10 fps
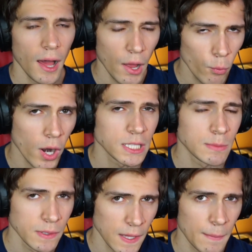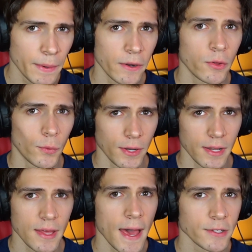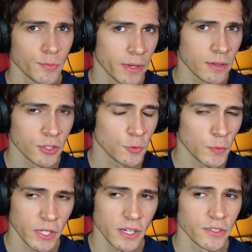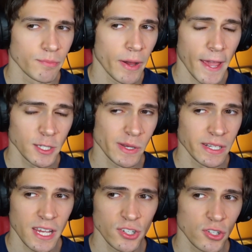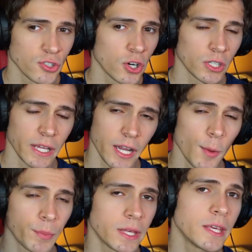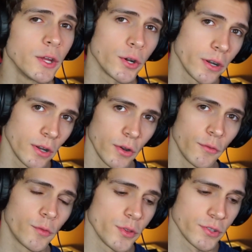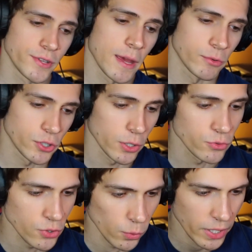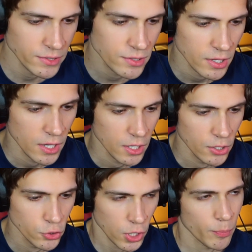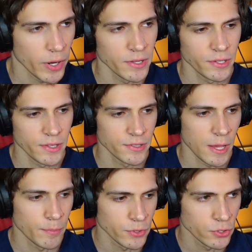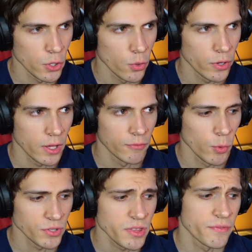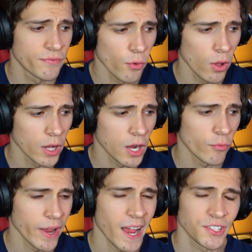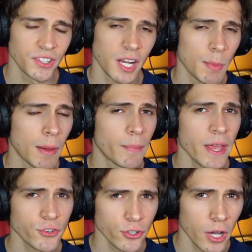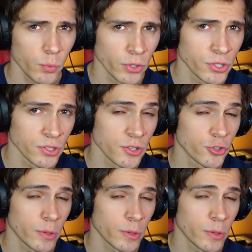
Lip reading: I want it to be a lot better than what it has been, just because my expectations are like up here for this damn show. So let's jump right into this episode. If you want to see the full uncut reaction, that'll be my Patreon, which is in the